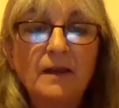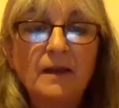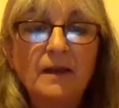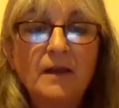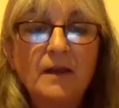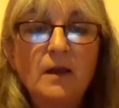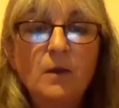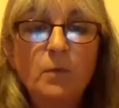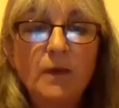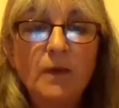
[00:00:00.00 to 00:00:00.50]

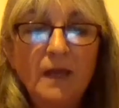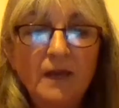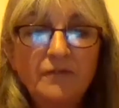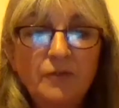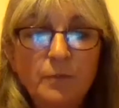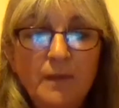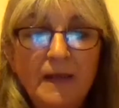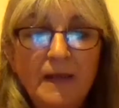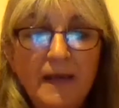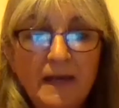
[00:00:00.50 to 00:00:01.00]
we have to
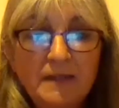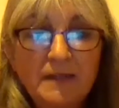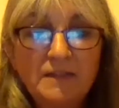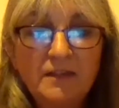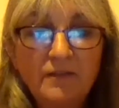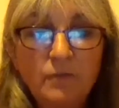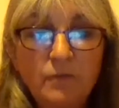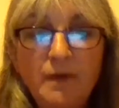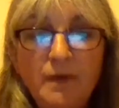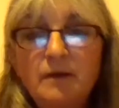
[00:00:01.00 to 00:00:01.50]
be active
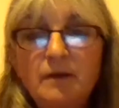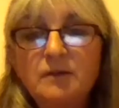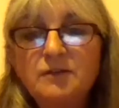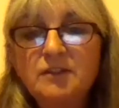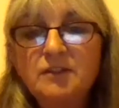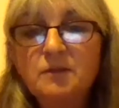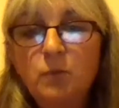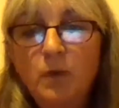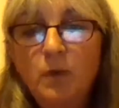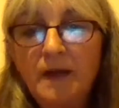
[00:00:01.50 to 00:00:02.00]
and we can't
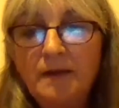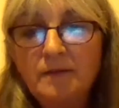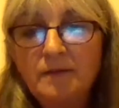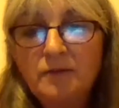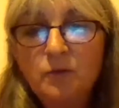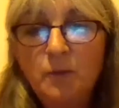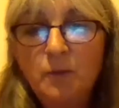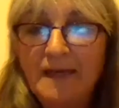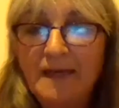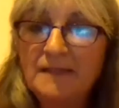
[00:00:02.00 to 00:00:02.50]
just wait
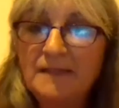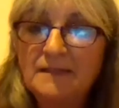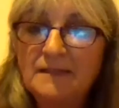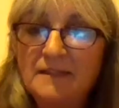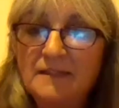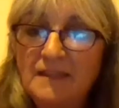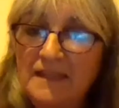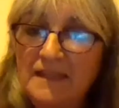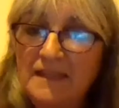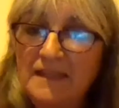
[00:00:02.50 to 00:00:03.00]
until we get
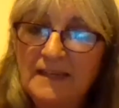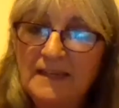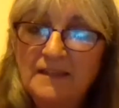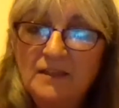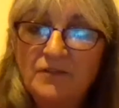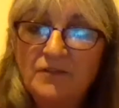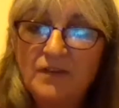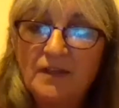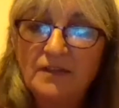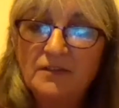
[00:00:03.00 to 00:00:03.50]
to the end
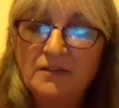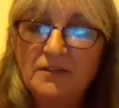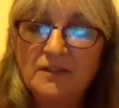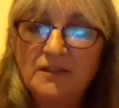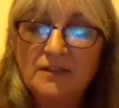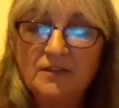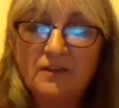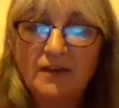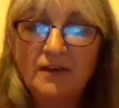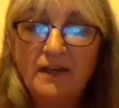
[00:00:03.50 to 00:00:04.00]
of it to
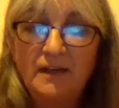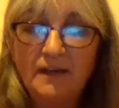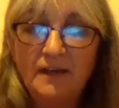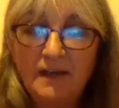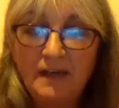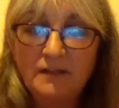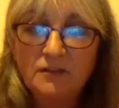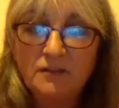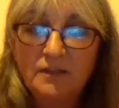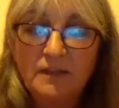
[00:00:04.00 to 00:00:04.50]
decide
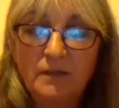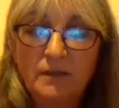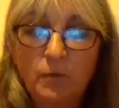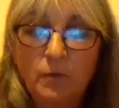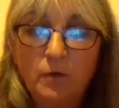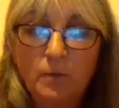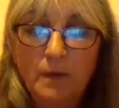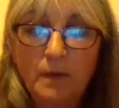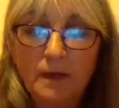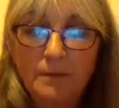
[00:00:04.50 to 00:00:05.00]
actually
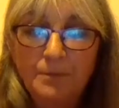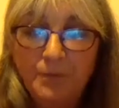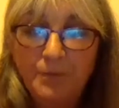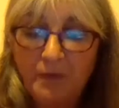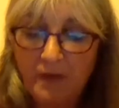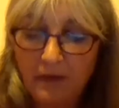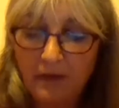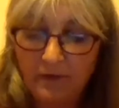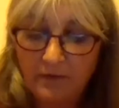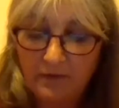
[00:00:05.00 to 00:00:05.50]
what we're
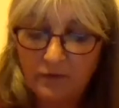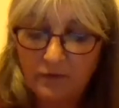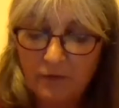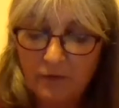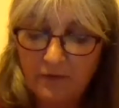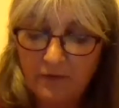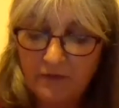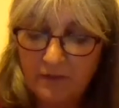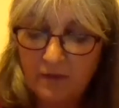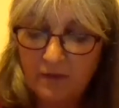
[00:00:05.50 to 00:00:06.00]
going to sort
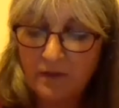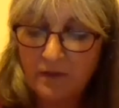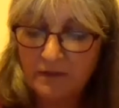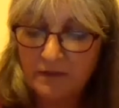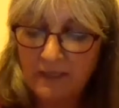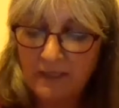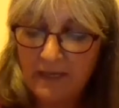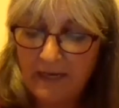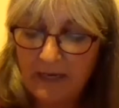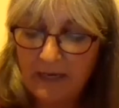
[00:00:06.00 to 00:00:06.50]
of start
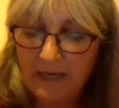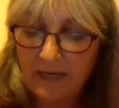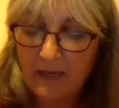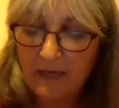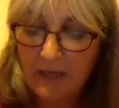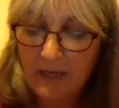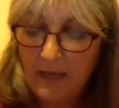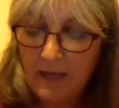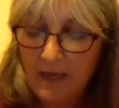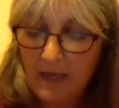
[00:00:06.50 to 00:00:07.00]
saying
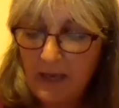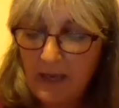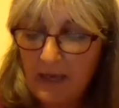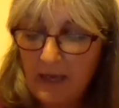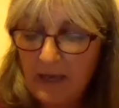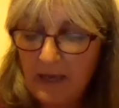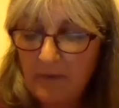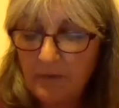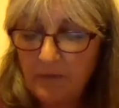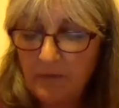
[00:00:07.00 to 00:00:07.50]

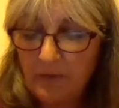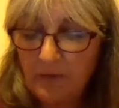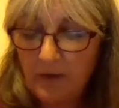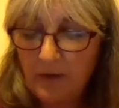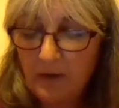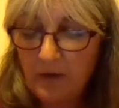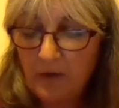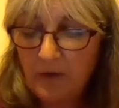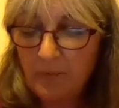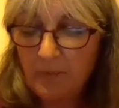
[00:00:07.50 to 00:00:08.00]
and
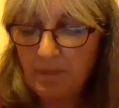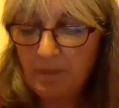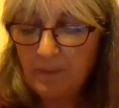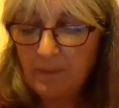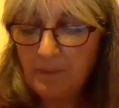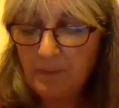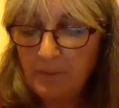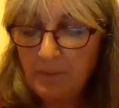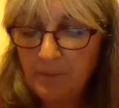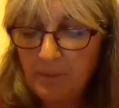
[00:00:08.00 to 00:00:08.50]

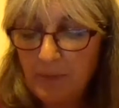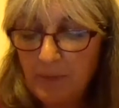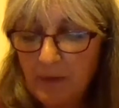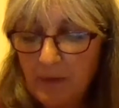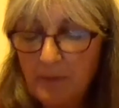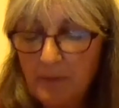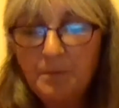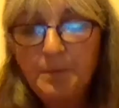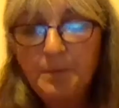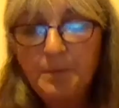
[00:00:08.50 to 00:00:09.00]

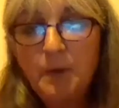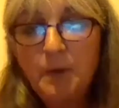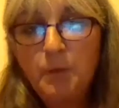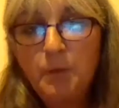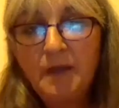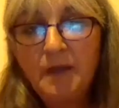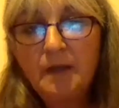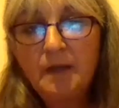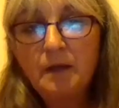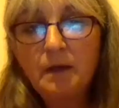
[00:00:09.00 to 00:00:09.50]

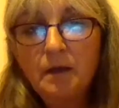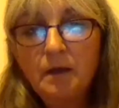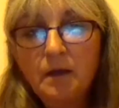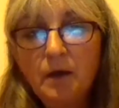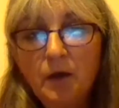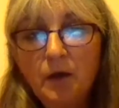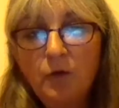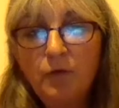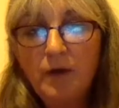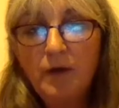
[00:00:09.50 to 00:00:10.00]
building
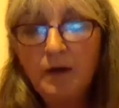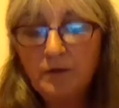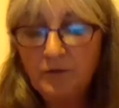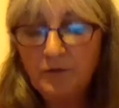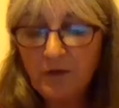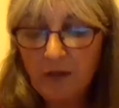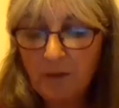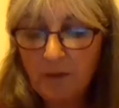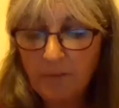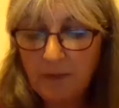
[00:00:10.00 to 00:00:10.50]
around
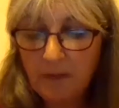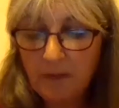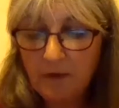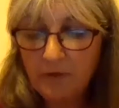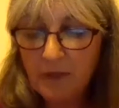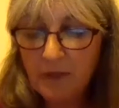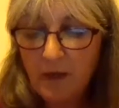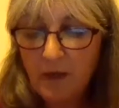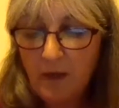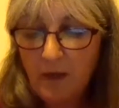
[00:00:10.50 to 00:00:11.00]
it.
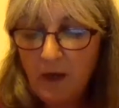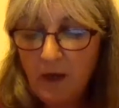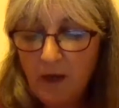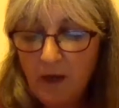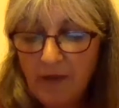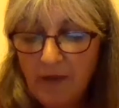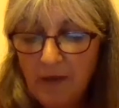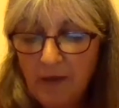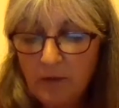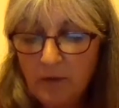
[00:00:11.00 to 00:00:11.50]
Because I
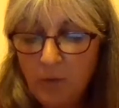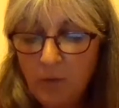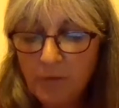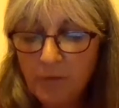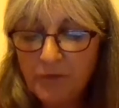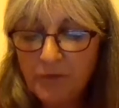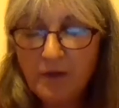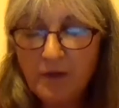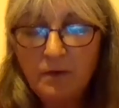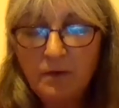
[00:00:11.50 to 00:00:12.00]
think
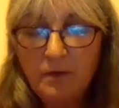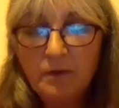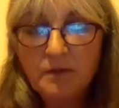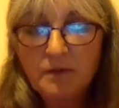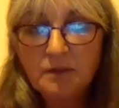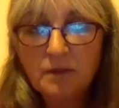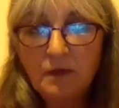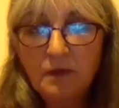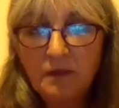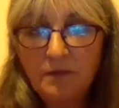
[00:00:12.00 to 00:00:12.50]
also,
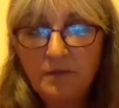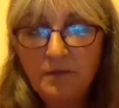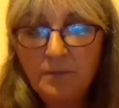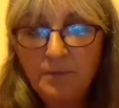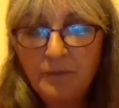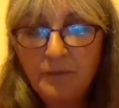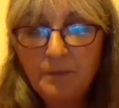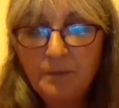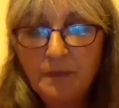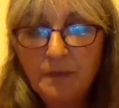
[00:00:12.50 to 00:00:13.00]
aside the
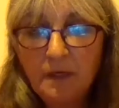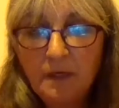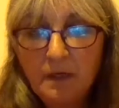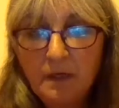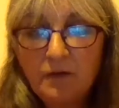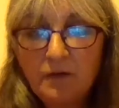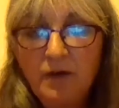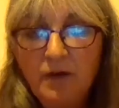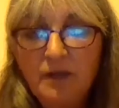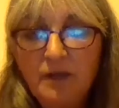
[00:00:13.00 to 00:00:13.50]
particular
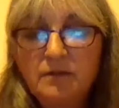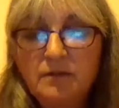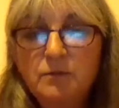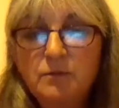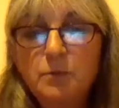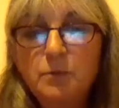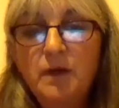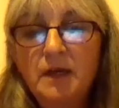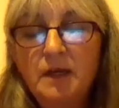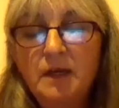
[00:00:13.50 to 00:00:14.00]
crisis
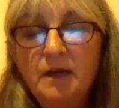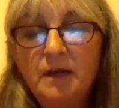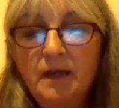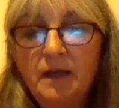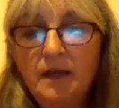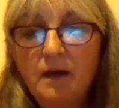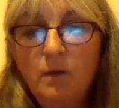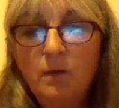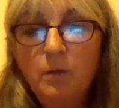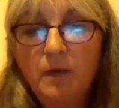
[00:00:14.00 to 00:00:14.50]
we're in
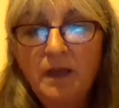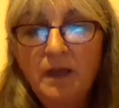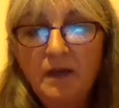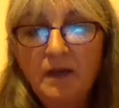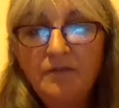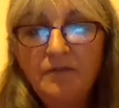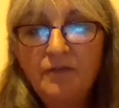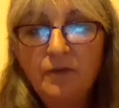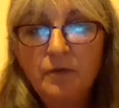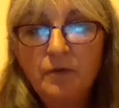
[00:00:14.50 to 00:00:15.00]
now, we
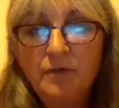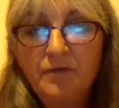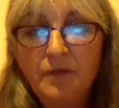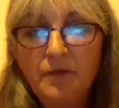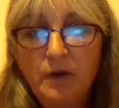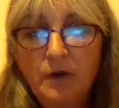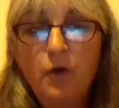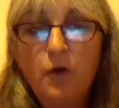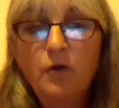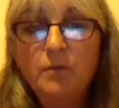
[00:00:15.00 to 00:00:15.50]
have for
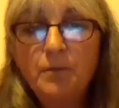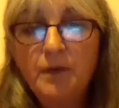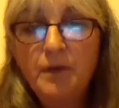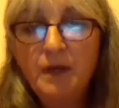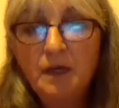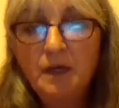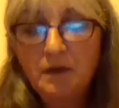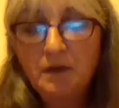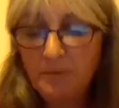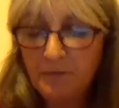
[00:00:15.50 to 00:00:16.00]
a long
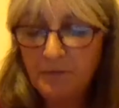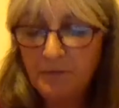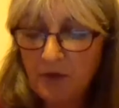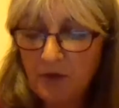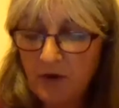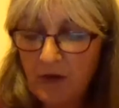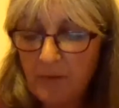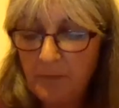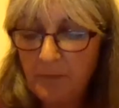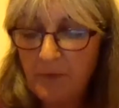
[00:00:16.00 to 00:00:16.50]
period of
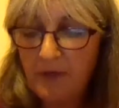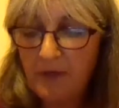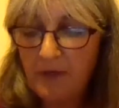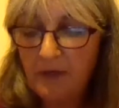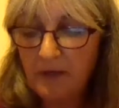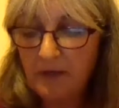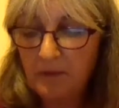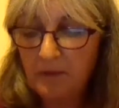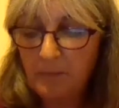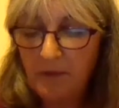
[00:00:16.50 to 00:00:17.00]
time been
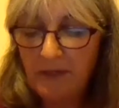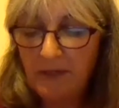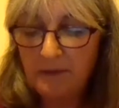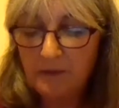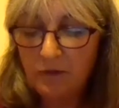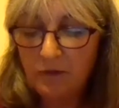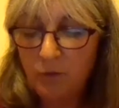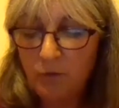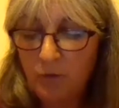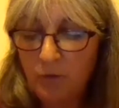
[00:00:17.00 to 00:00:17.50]
in a
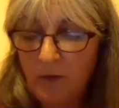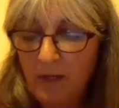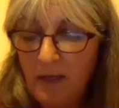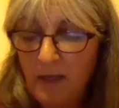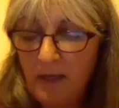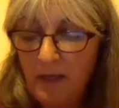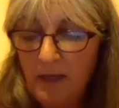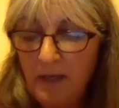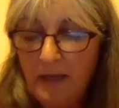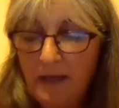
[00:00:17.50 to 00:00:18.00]
political
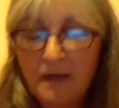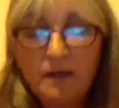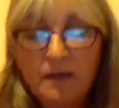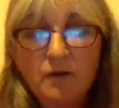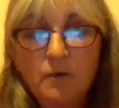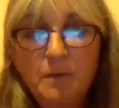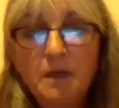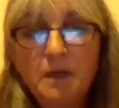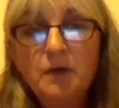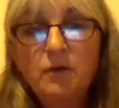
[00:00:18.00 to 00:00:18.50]

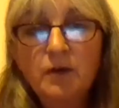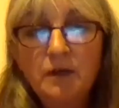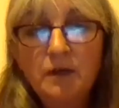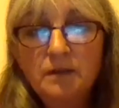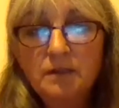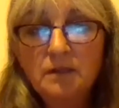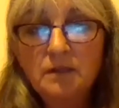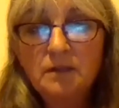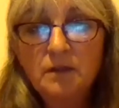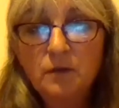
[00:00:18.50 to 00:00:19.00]
economic
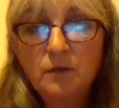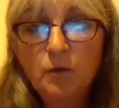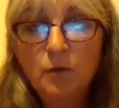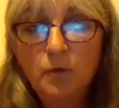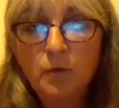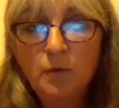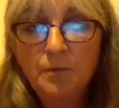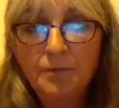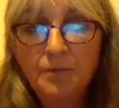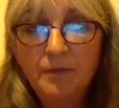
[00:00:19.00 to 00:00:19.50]
crisis and
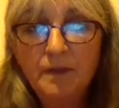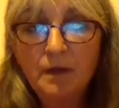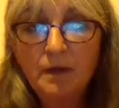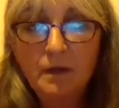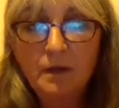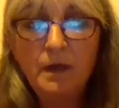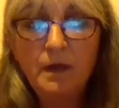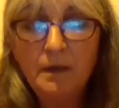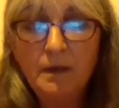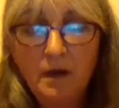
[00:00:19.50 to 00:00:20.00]
called
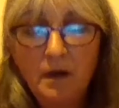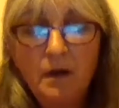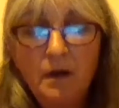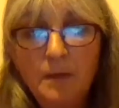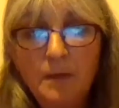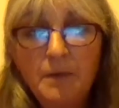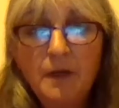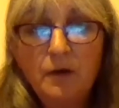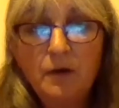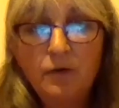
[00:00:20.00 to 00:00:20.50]
the
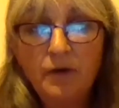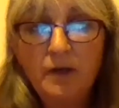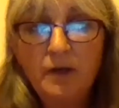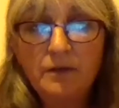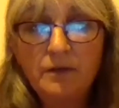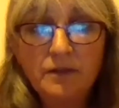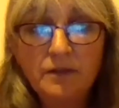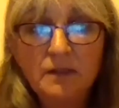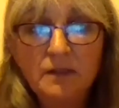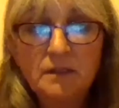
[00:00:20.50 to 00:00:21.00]
climate
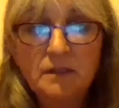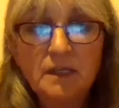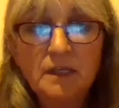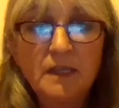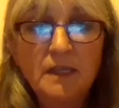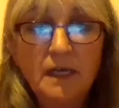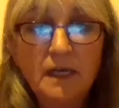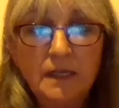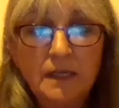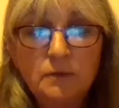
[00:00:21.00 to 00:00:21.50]
crisis,
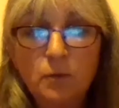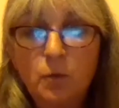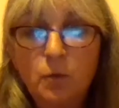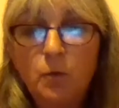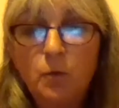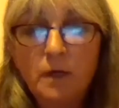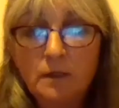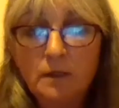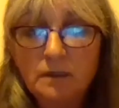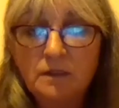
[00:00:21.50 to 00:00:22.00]
and that is
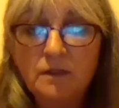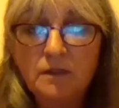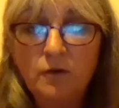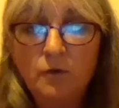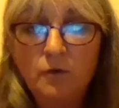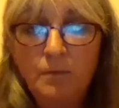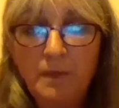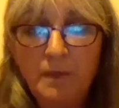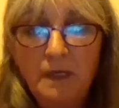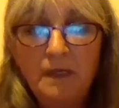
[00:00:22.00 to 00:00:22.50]
all going to
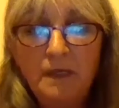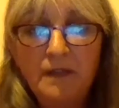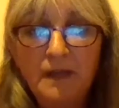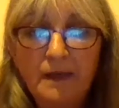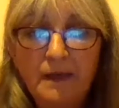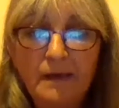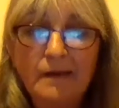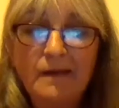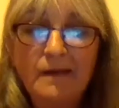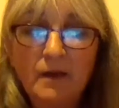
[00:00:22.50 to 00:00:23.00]
still be
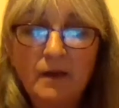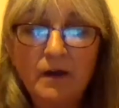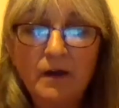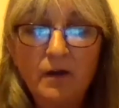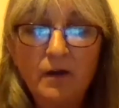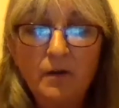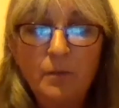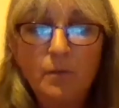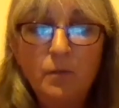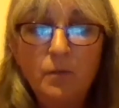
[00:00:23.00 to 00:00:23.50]
there
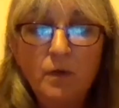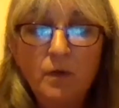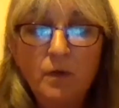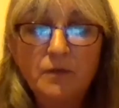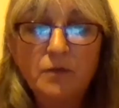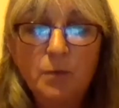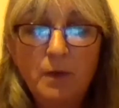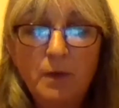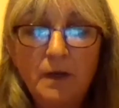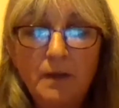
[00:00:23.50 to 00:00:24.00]

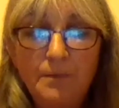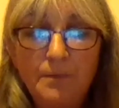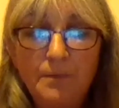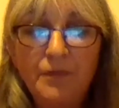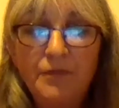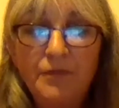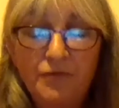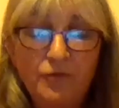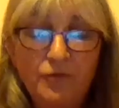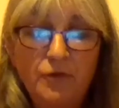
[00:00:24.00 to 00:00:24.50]
once we're
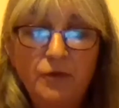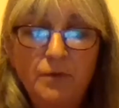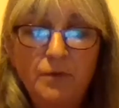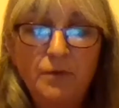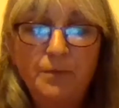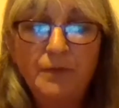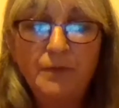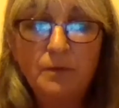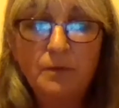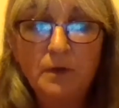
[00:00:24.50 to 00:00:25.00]
through
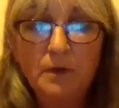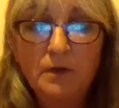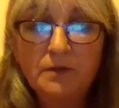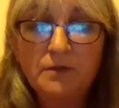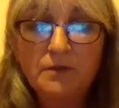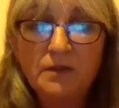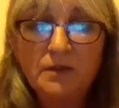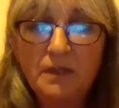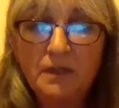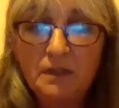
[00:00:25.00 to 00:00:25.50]
the
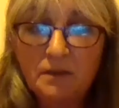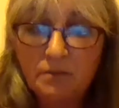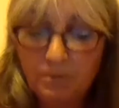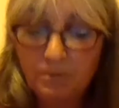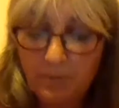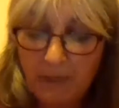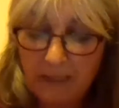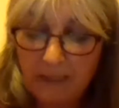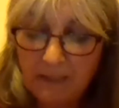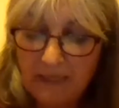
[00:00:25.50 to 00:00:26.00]
worst of this
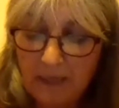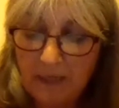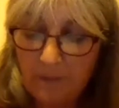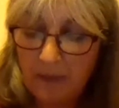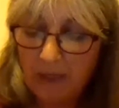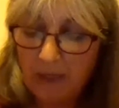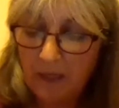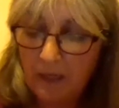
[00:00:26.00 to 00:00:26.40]
pandemic.